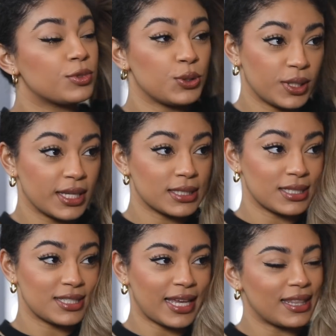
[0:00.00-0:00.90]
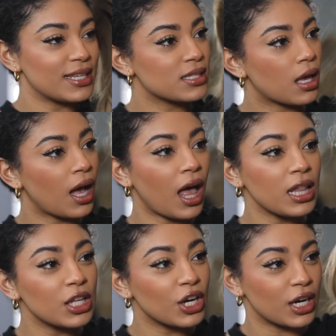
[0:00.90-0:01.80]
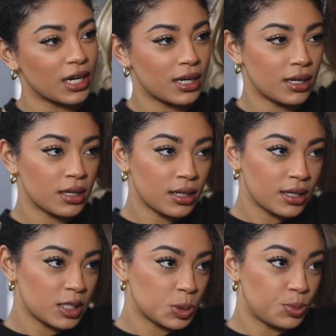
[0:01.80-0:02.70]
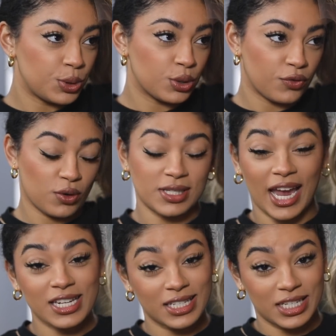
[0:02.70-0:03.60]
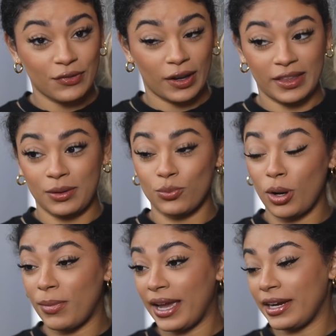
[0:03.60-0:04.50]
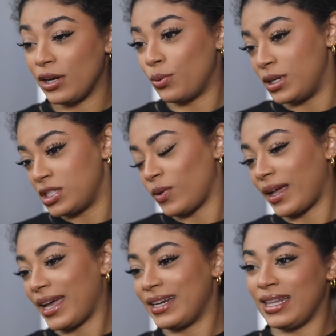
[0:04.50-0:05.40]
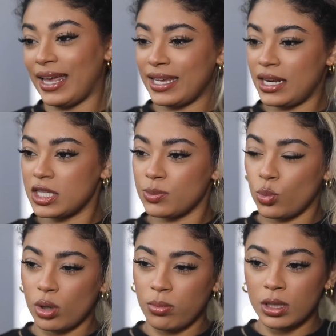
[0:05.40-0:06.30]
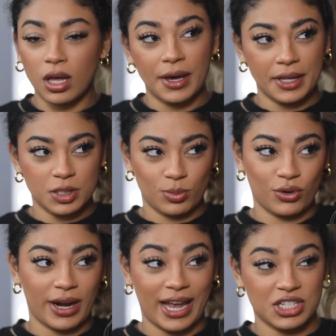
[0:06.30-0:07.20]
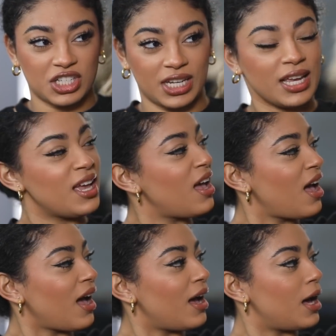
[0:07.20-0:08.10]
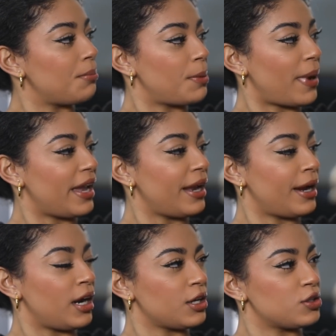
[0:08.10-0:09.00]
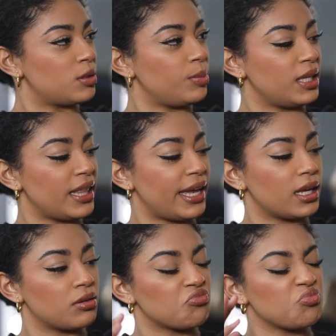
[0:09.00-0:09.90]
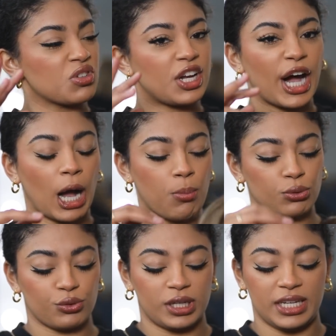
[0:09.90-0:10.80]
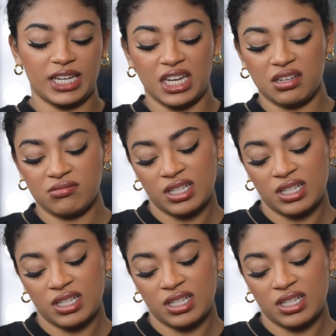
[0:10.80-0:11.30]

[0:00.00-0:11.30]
do this instead. This color, it's beautiful. It's actually different than what my hair was, so I kind of like it. It's more blonde, it's more ashy. My hair used to be like coppery,